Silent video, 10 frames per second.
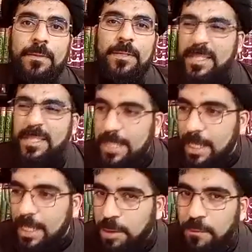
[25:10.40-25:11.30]

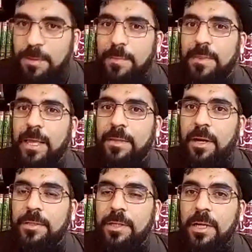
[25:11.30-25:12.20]
Stick with them in that
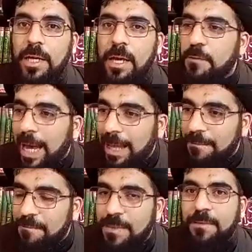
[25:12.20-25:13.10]
night. If you
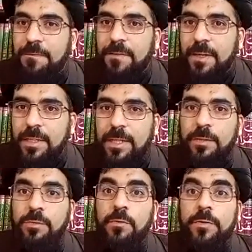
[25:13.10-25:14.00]
have that feeling
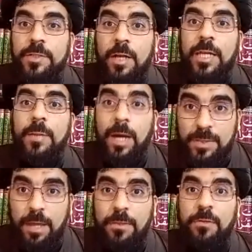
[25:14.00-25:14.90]
to recite Abu
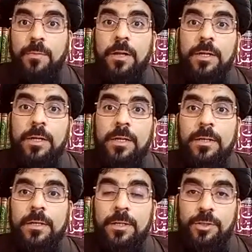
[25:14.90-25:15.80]
Hamza al-Thamali,
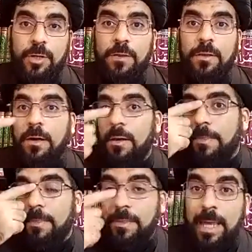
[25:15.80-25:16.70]
inshallah,
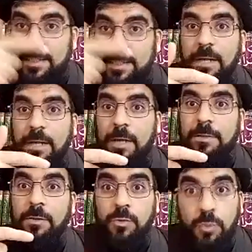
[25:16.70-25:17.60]
next night,
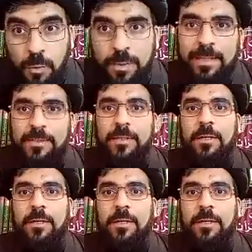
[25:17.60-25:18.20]
do that.